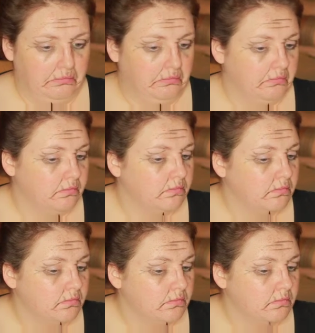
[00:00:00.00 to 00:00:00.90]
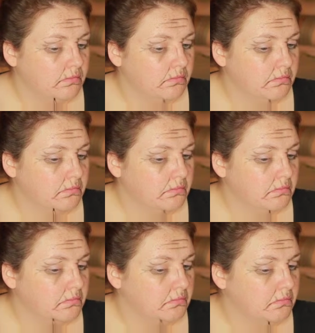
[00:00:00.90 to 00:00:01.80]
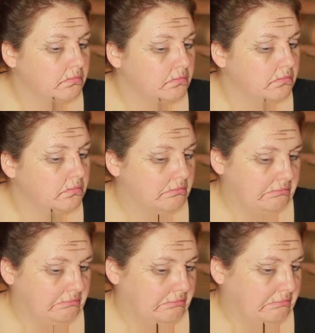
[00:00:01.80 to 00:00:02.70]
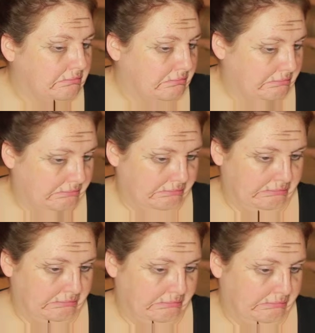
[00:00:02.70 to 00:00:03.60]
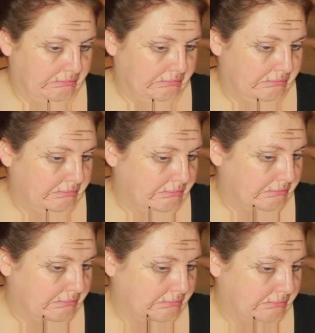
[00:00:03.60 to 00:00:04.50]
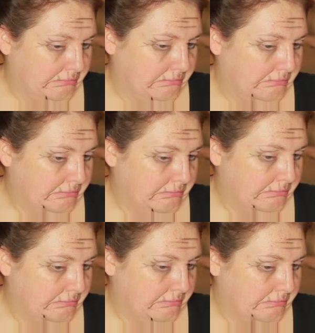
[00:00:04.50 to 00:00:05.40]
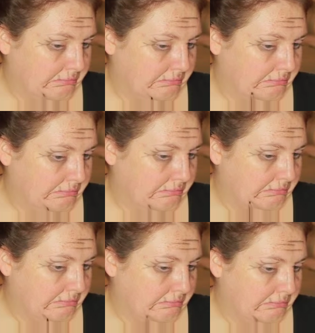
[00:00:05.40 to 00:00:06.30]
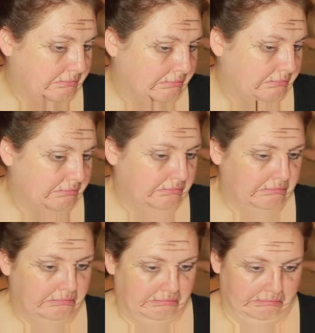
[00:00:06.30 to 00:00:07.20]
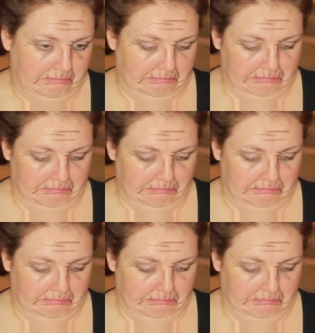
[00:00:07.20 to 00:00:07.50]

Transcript: I'm now going to try and age my face a little further and I'm going to do so by dragging out some lines under my chin to make it look like that's sagging as well.